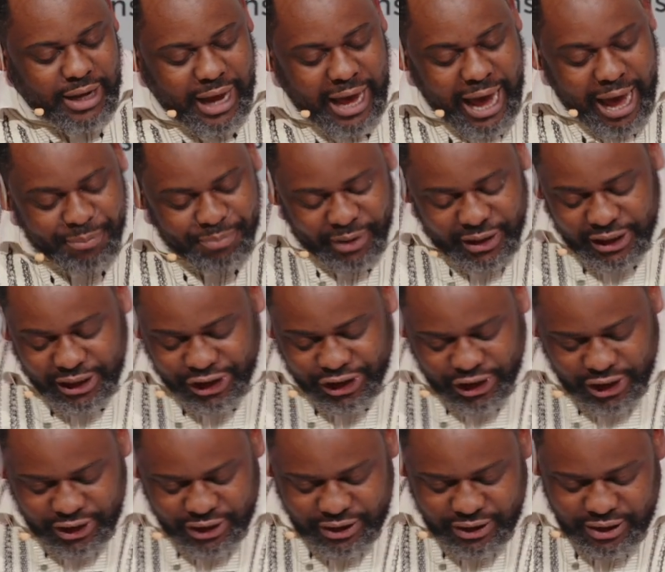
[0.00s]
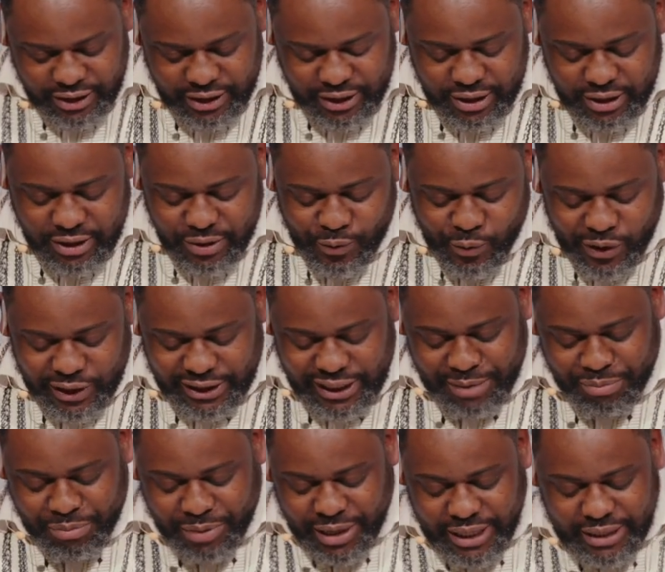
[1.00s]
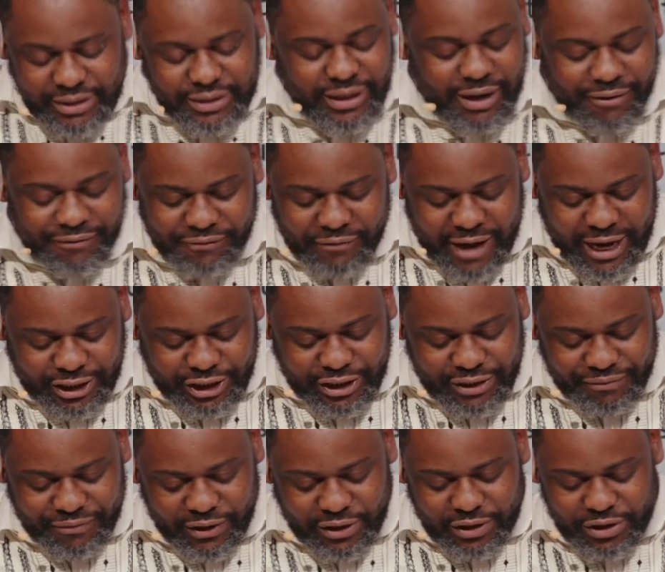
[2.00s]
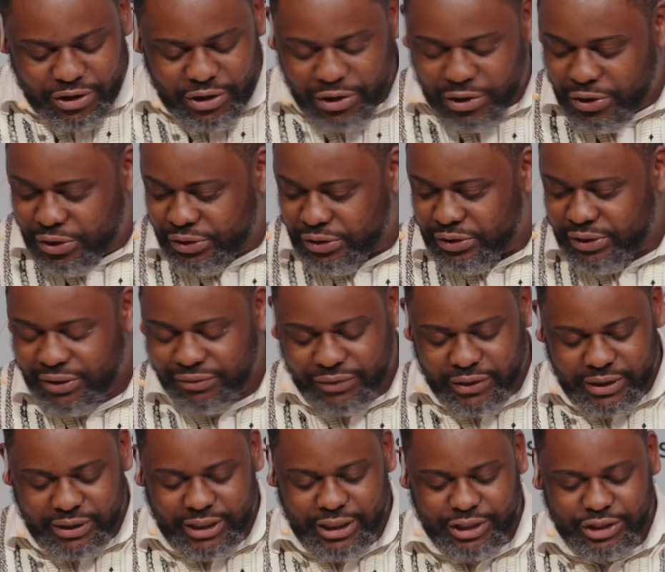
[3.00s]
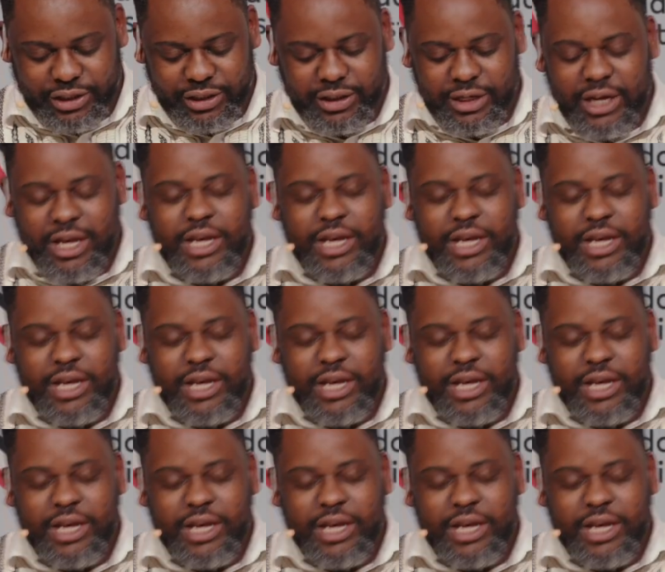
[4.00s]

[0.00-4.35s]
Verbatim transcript: Abolition was a means of achieving colonial civilization.